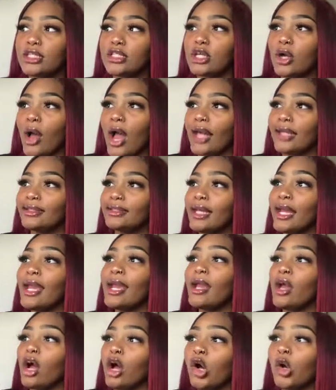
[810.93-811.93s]
So I stayed
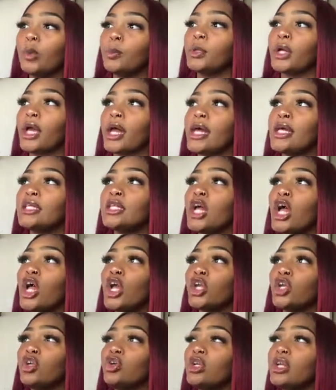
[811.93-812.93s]
home because
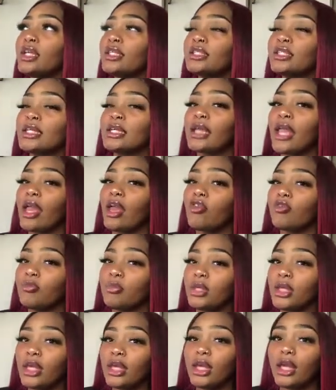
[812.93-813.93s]
UDC gave
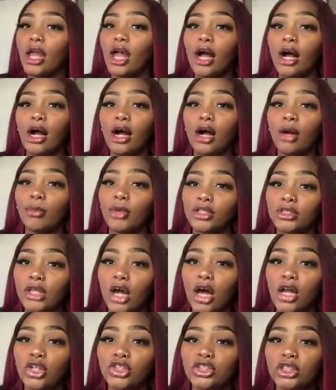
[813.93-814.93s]
me a
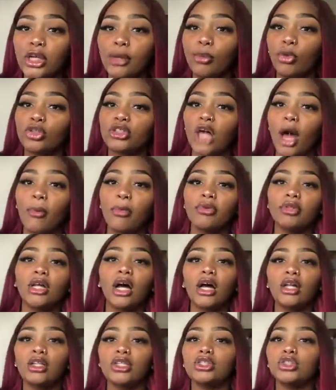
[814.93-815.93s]
scholarship on top of the
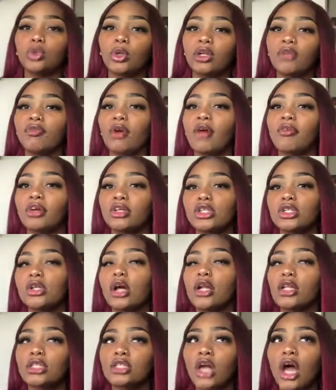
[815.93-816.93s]
other
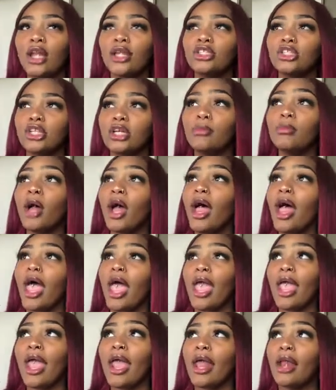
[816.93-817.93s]
$2,500 scholarship,
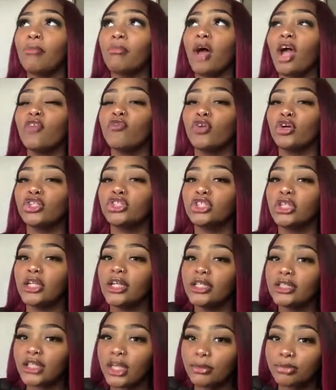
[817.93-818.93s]
and my first year
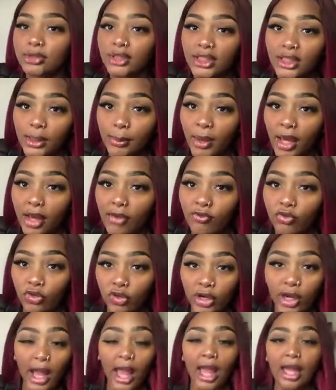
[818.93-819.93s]
is completely paid
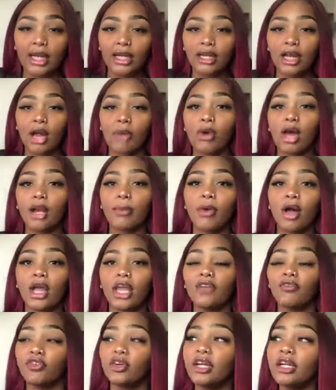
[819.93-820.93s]
for. I didn't come out of
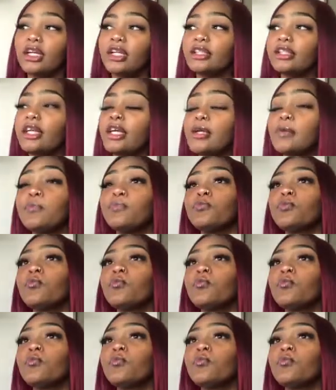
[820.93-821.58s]
pocket for anything.